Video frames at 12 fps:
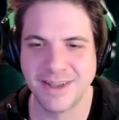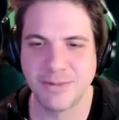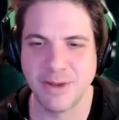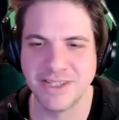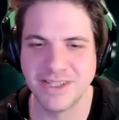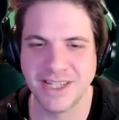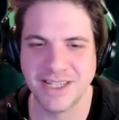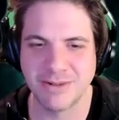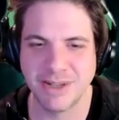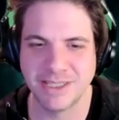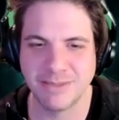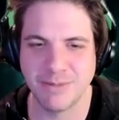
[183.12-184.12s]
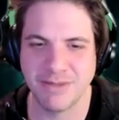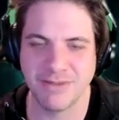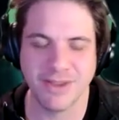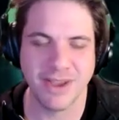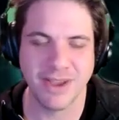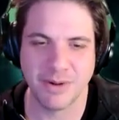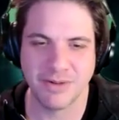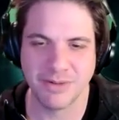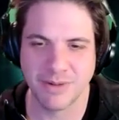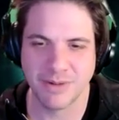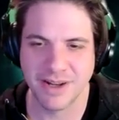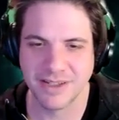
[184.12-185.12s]
why'd you change the recipe if you had a
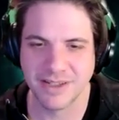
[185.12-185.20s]
perfect product?